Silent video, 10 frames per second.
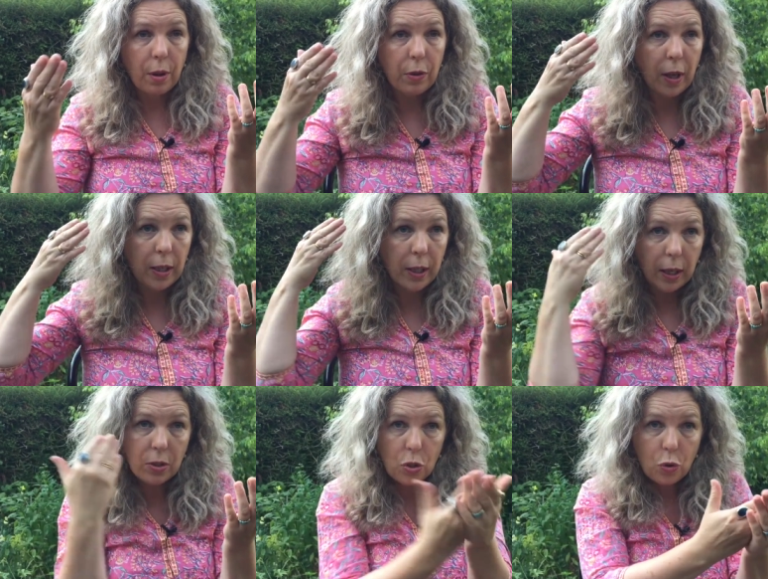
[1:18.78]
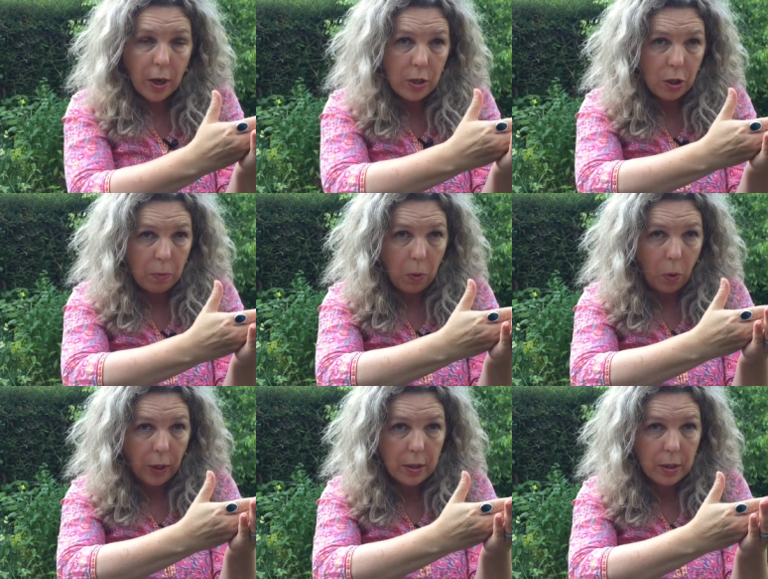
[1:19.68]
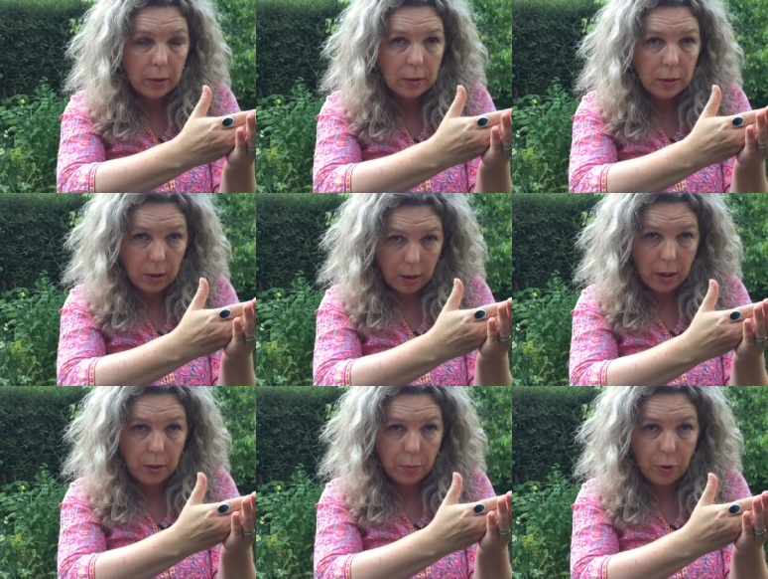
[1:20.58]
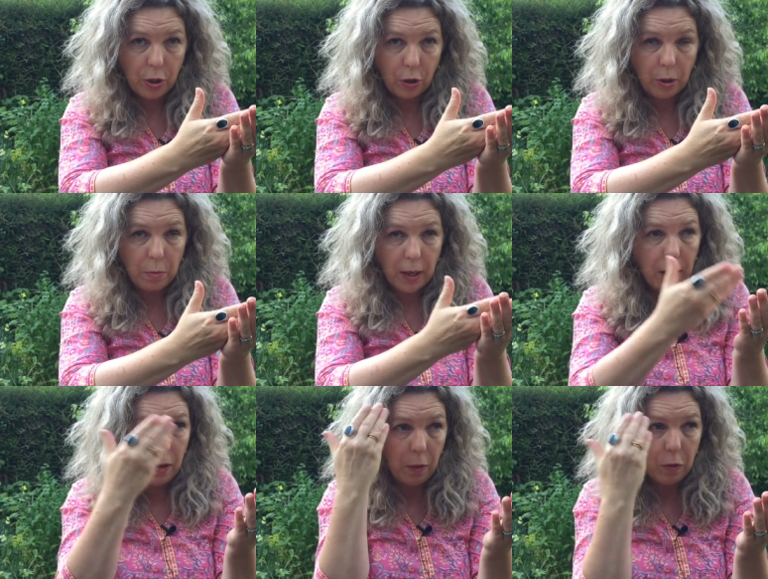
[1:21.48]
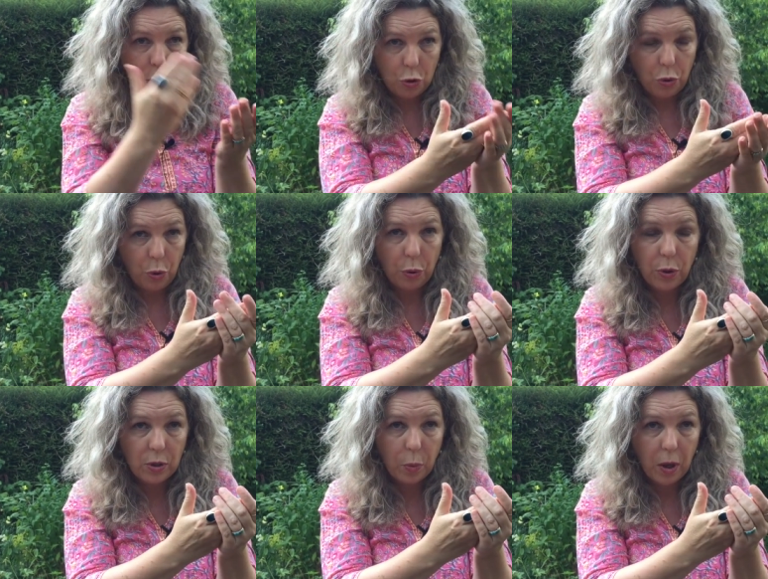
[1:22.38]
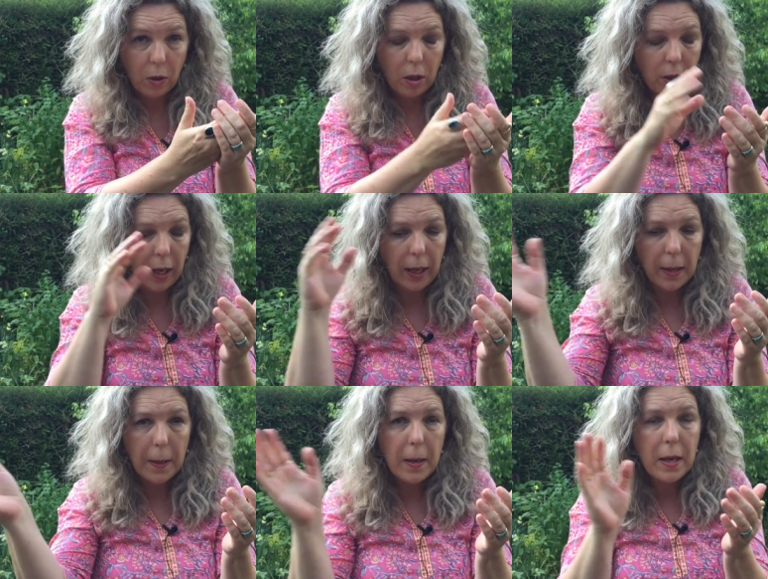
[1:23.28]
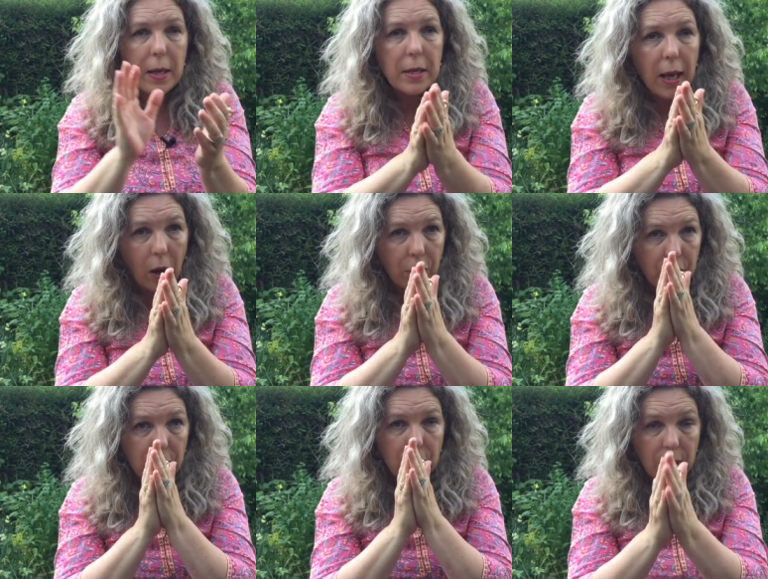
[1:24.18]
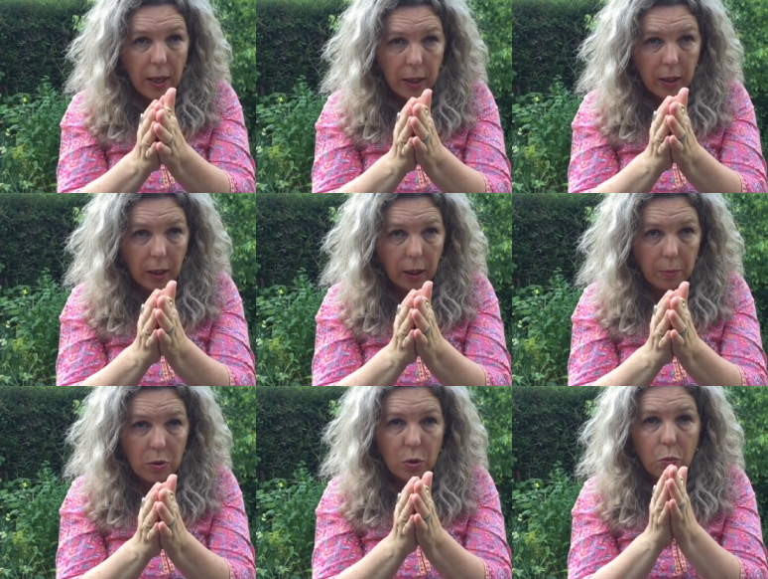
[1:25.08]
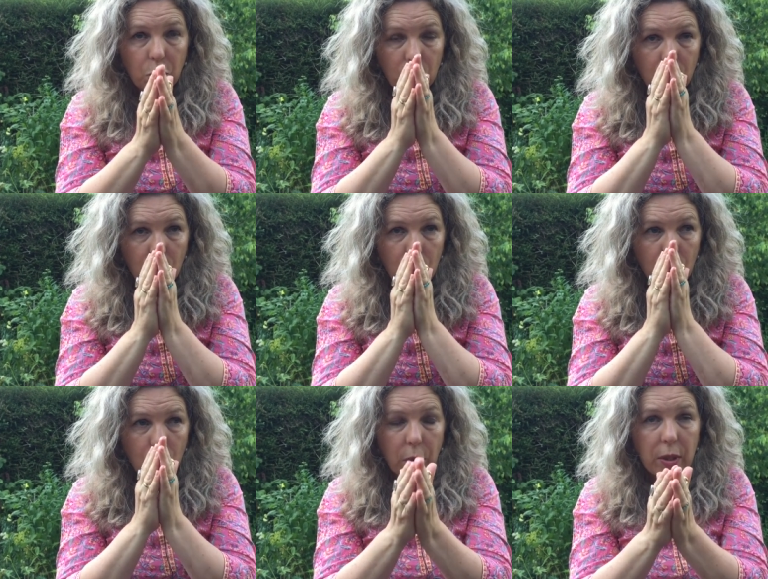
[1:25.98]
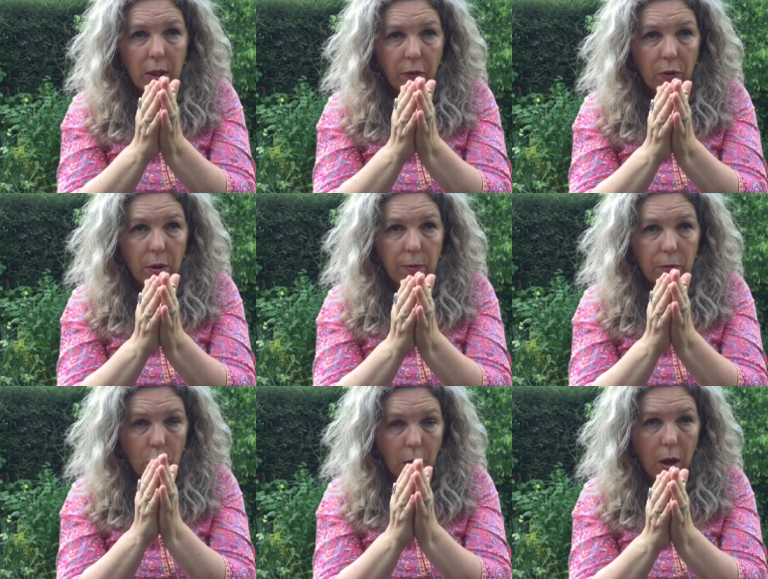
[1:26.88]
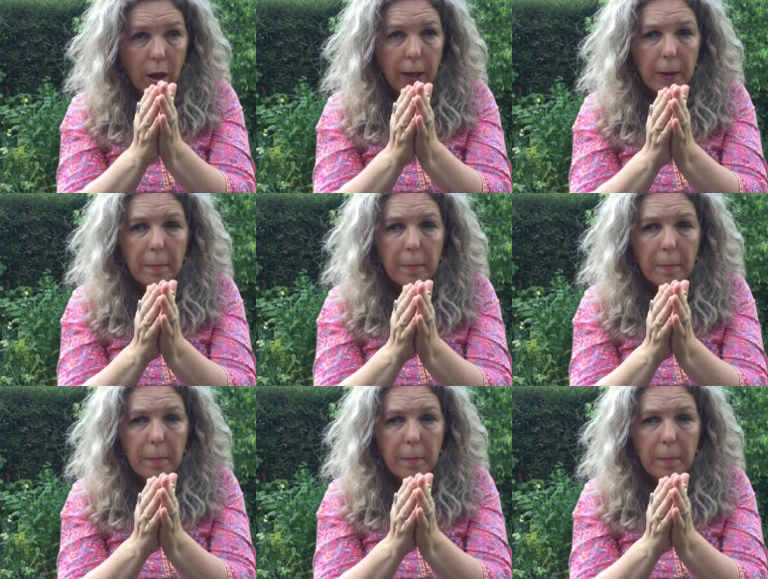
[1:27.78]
that gets straight to the point, because Pluto can be the truth as well. Okay, now there's the second eclipse, 27th of July,